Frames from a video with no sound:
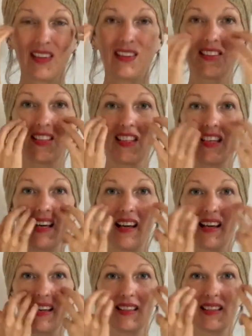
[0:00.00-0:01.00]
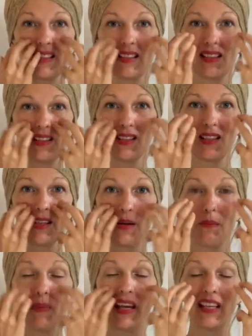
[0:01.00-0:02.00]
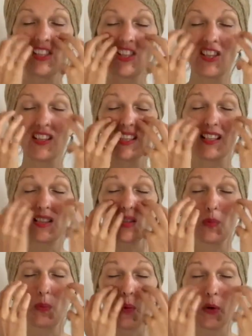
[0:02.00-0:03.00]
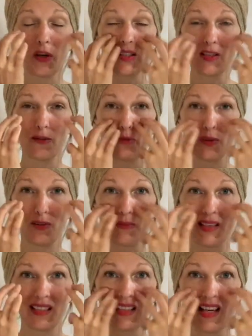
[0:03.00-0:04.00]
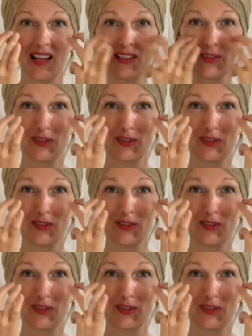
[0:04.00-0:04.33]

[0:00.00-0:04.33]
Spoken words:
To the eyes. Patient and supportive with myself.